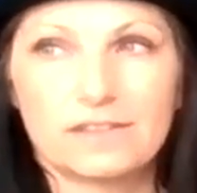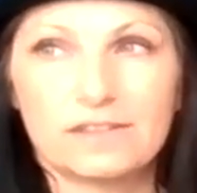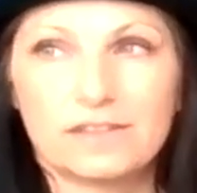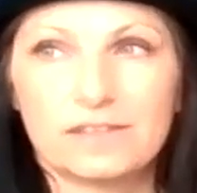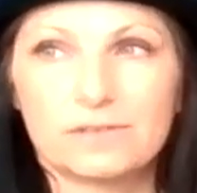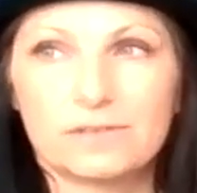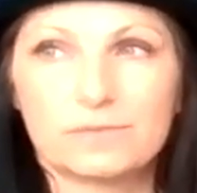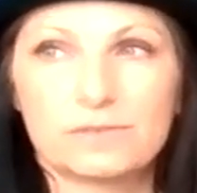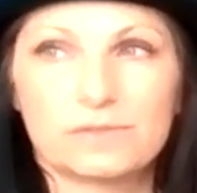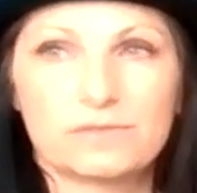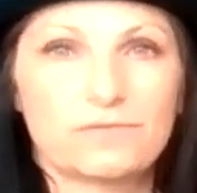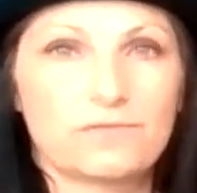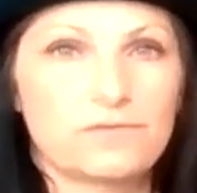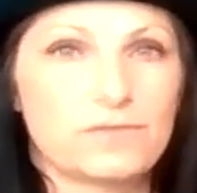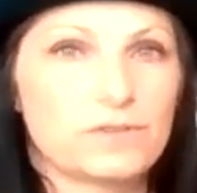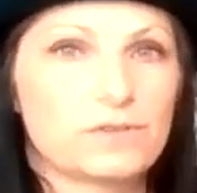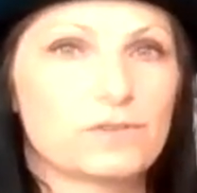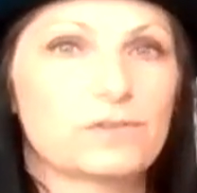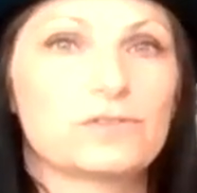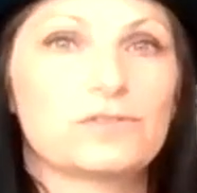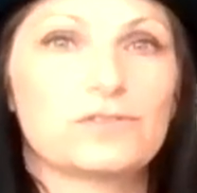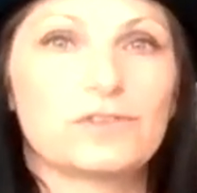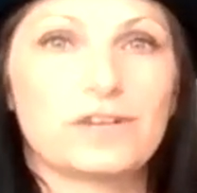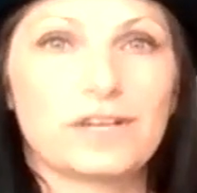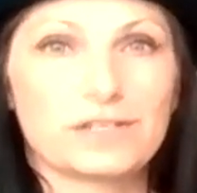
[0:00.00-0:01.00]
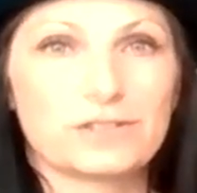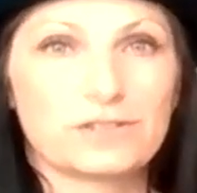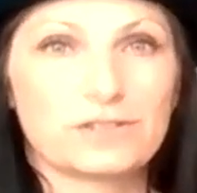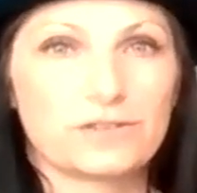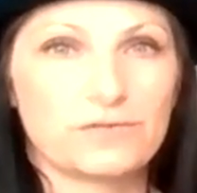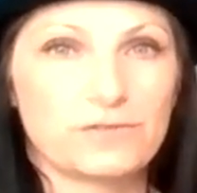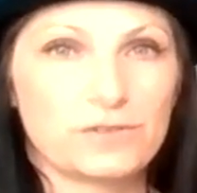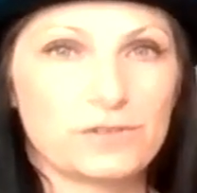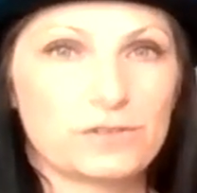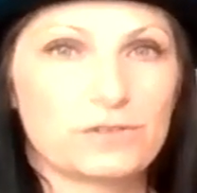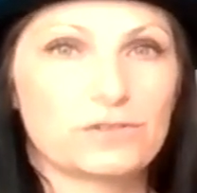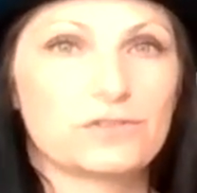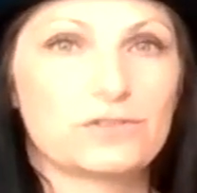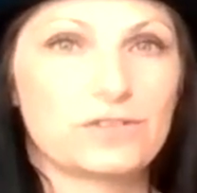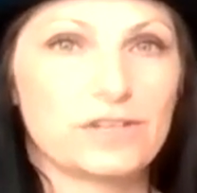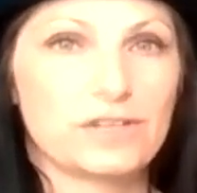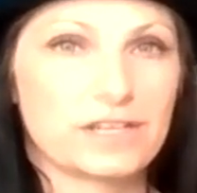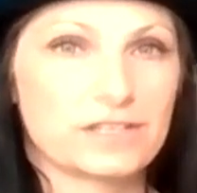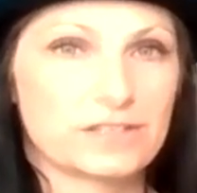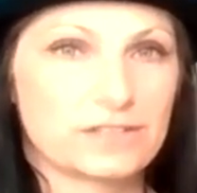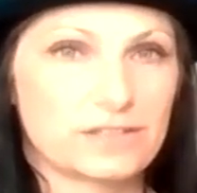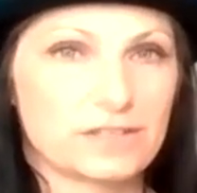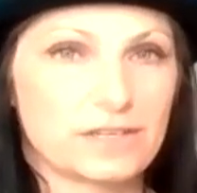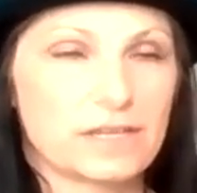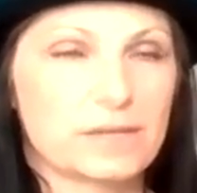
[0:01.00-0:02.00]
it was funeral
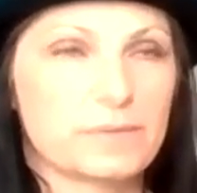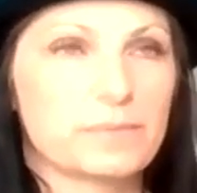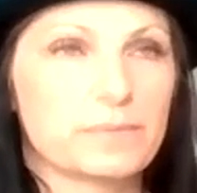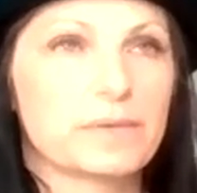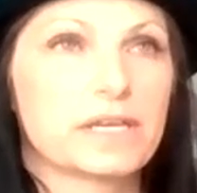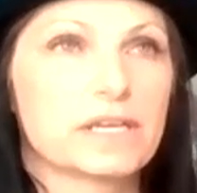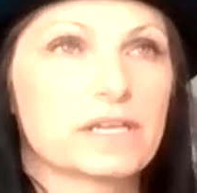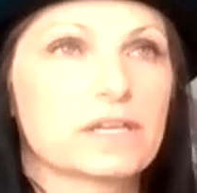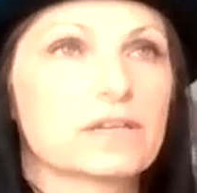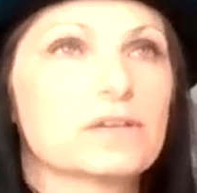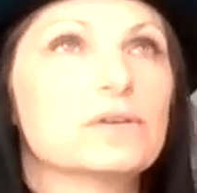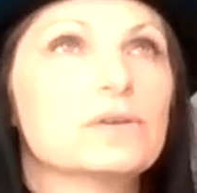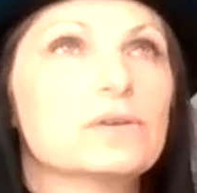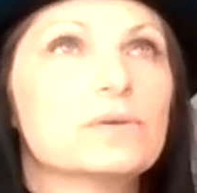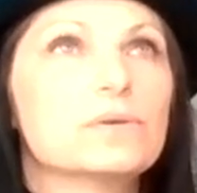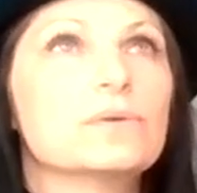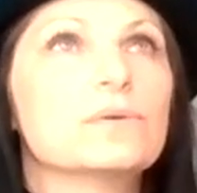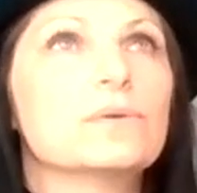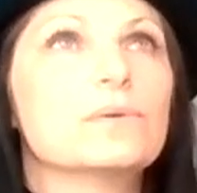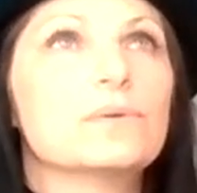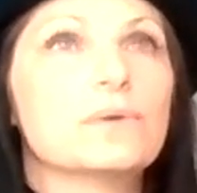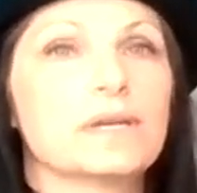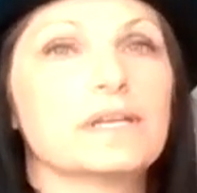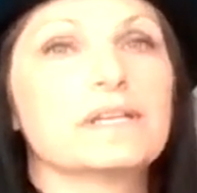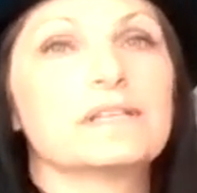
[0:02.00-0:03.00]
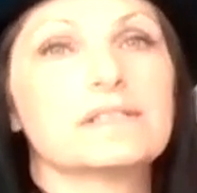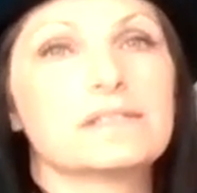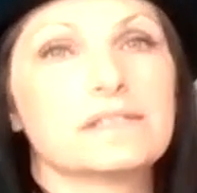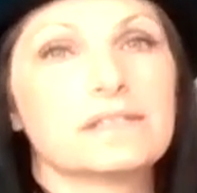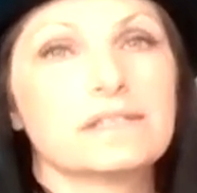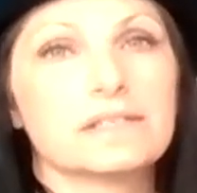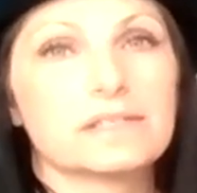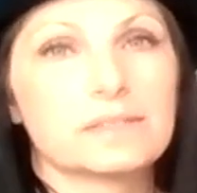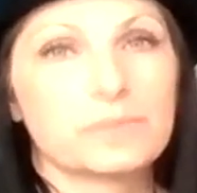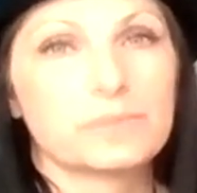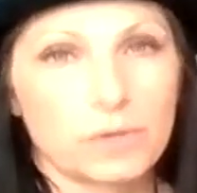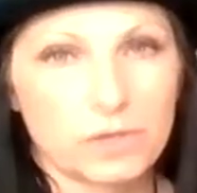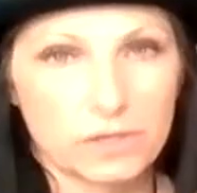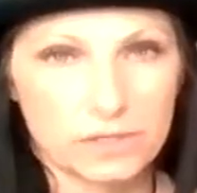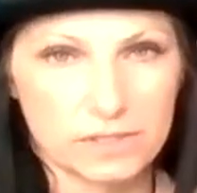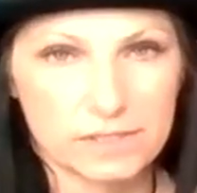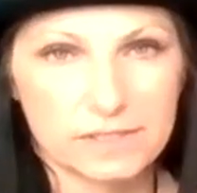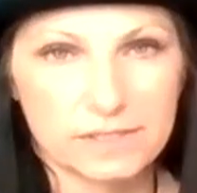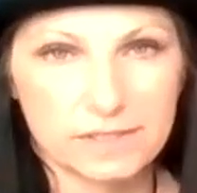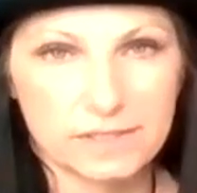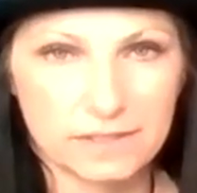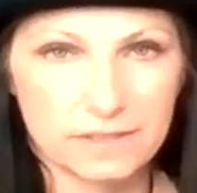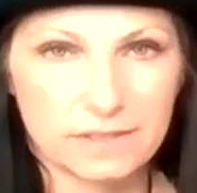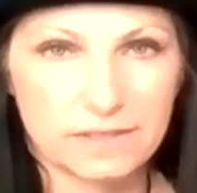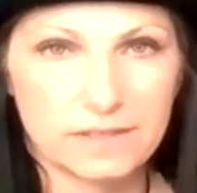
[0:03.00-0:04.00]
director, and I'm like, who is this
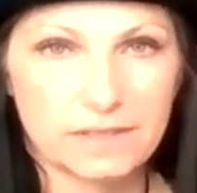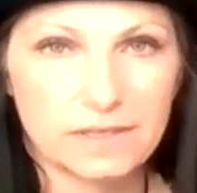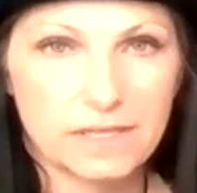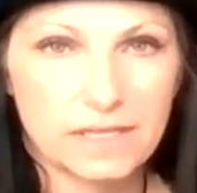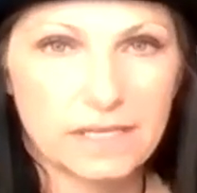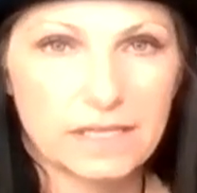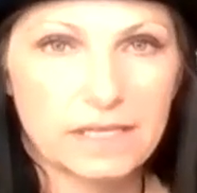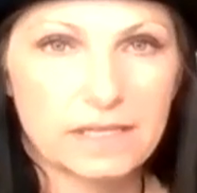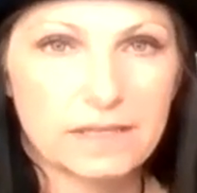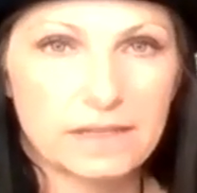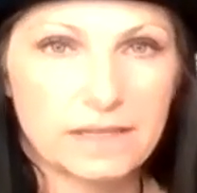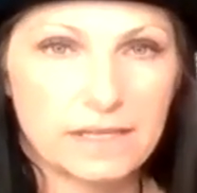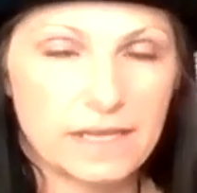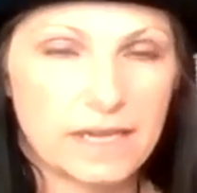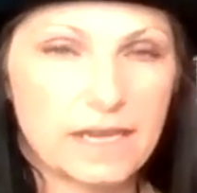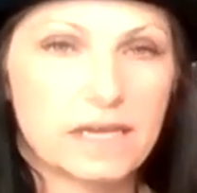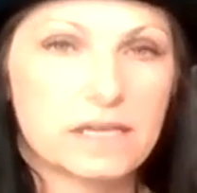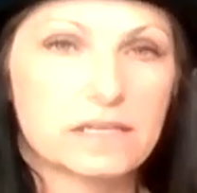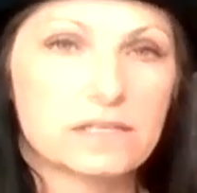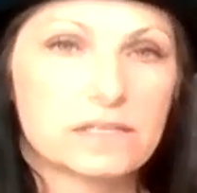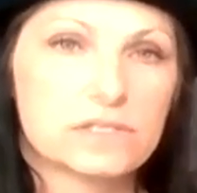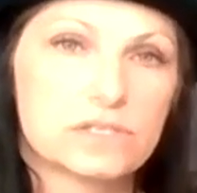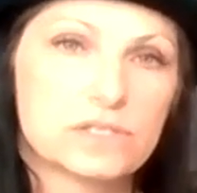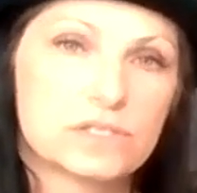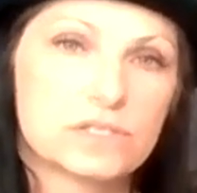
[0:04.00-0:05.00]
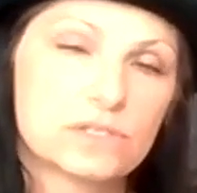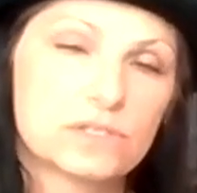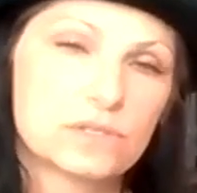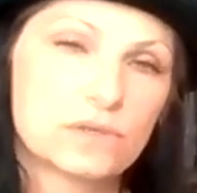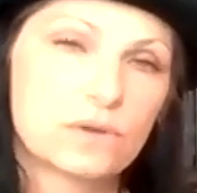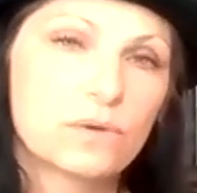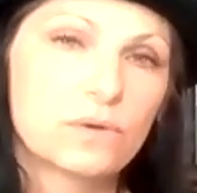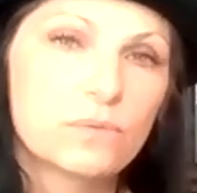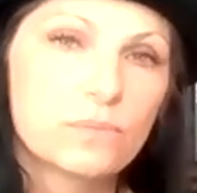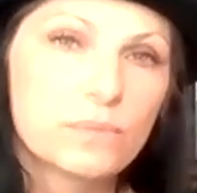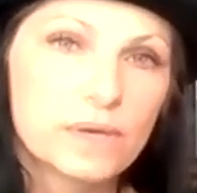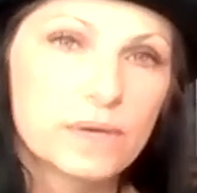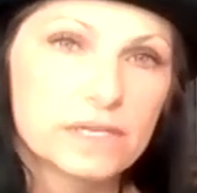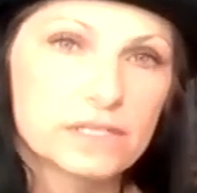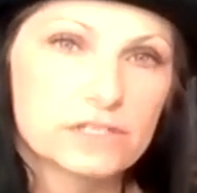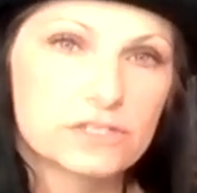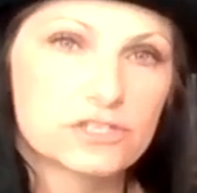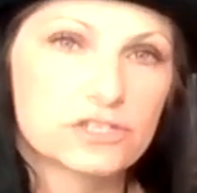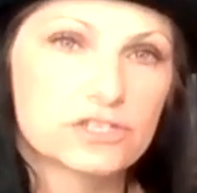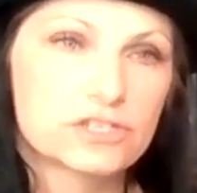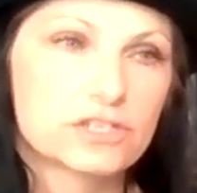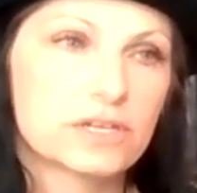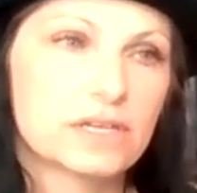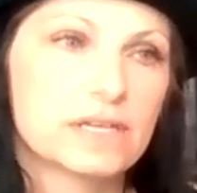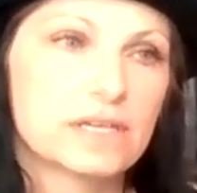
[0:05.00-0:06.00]
person that has so
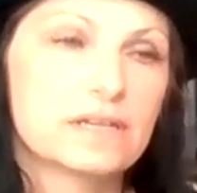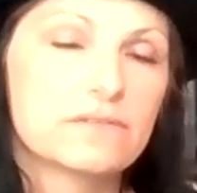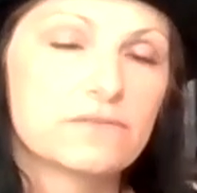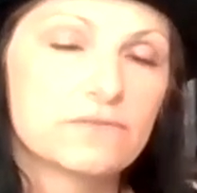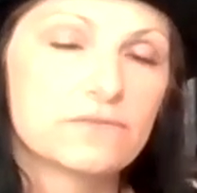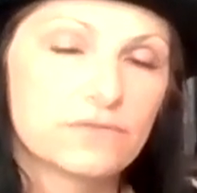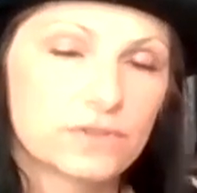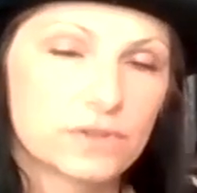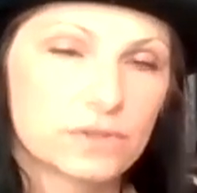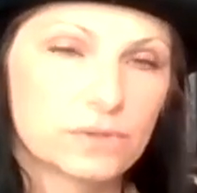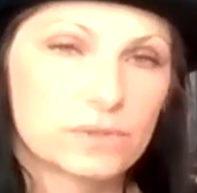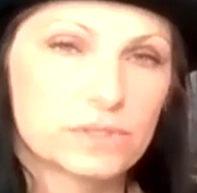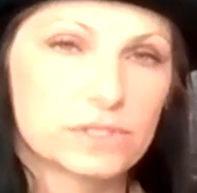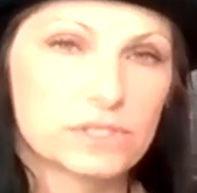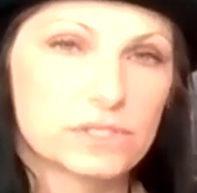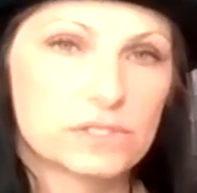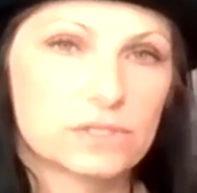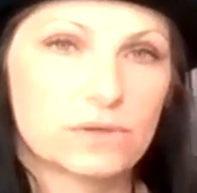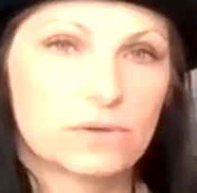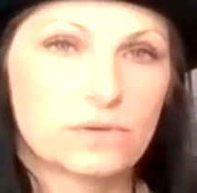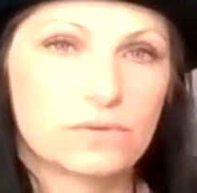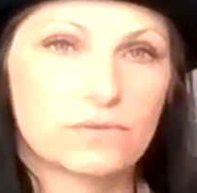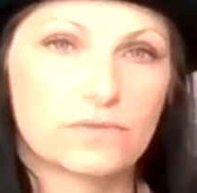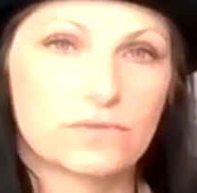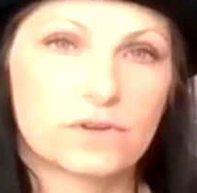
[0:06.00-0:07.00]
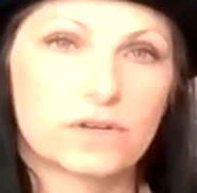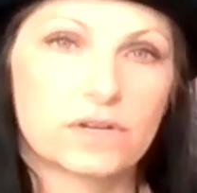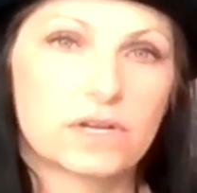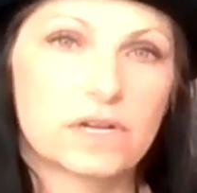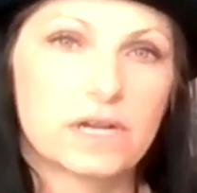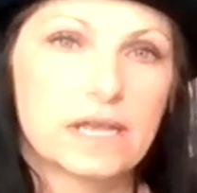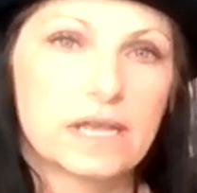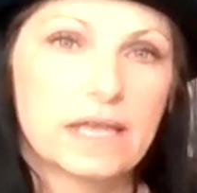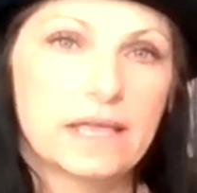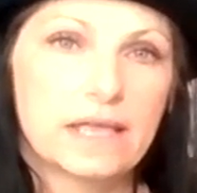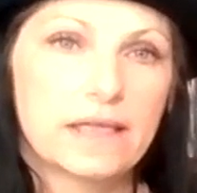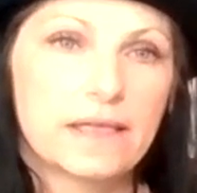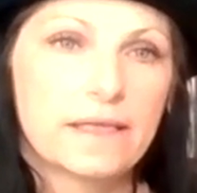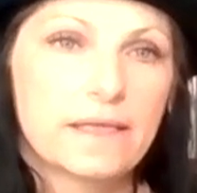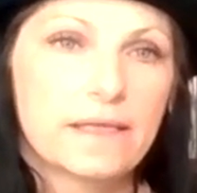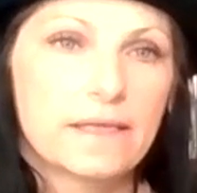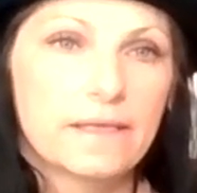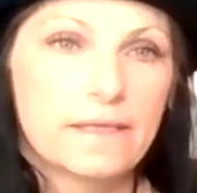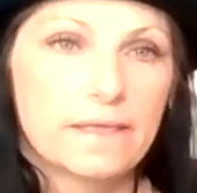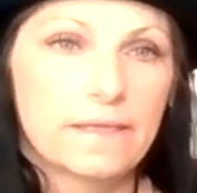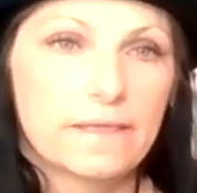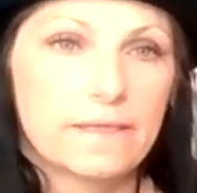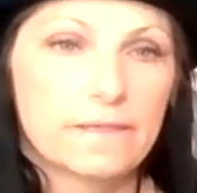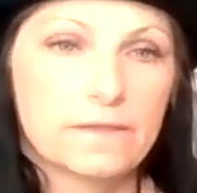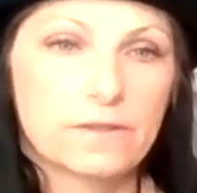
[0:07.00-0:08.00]
much influence over
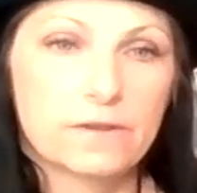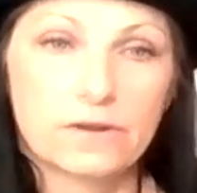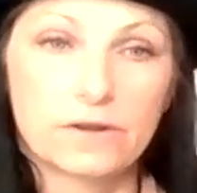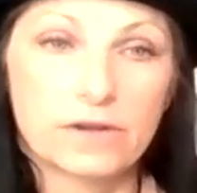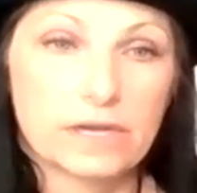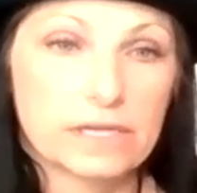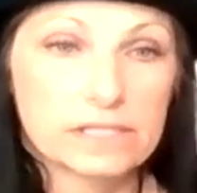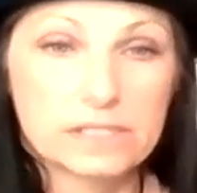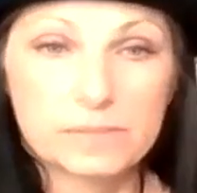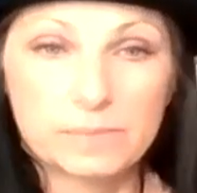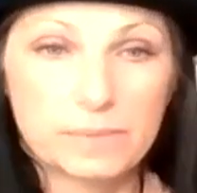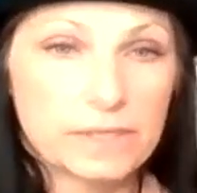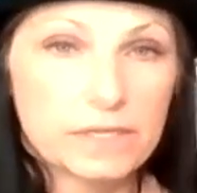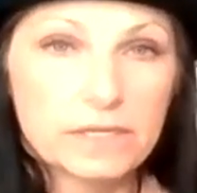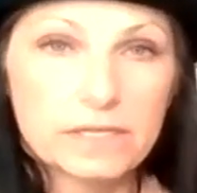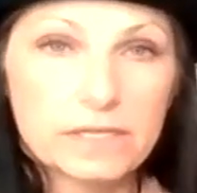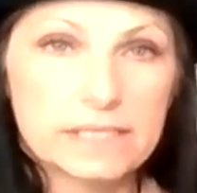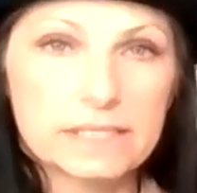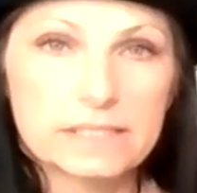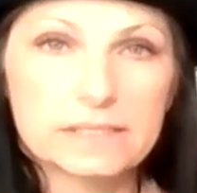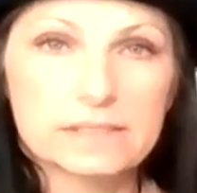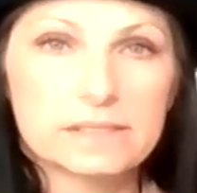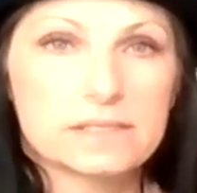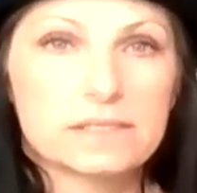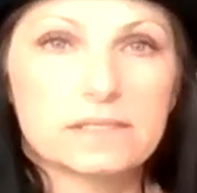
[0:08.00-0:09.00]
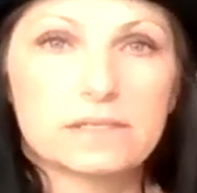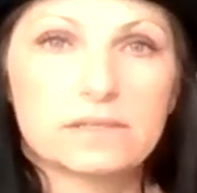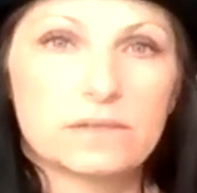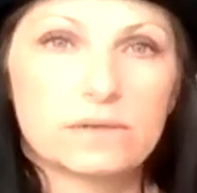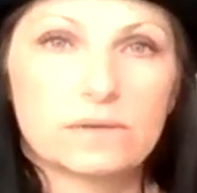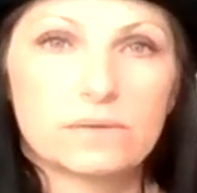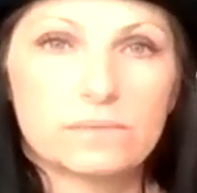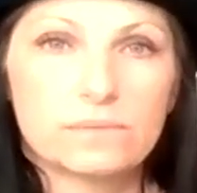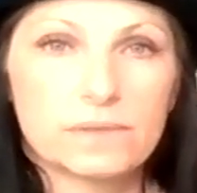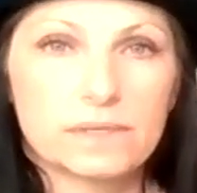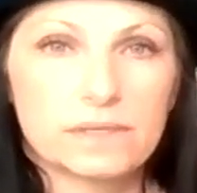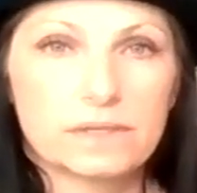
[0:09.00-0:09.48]
your experience, you know,